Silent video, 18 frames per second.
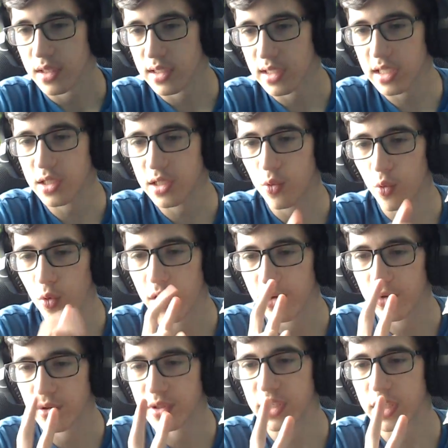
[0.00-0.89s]
season
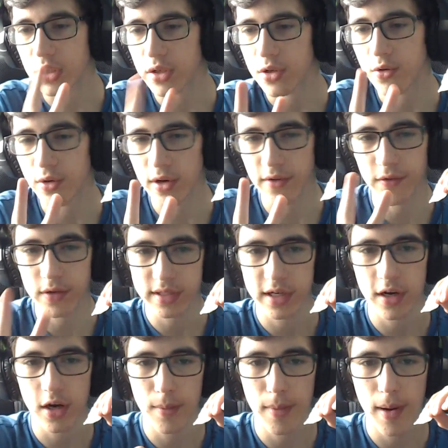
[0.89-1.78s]
1, you'll see 2
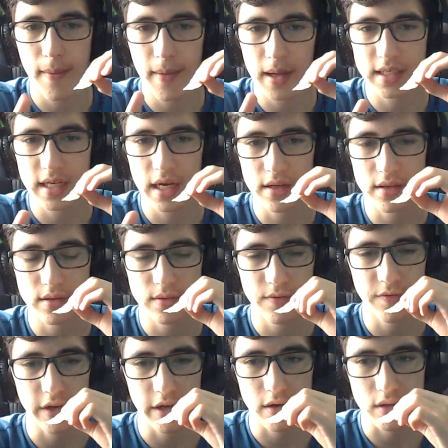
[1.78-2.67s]
different Terra by Batat
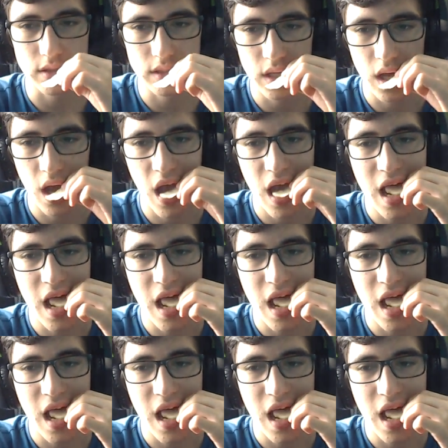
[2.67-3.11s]
figures.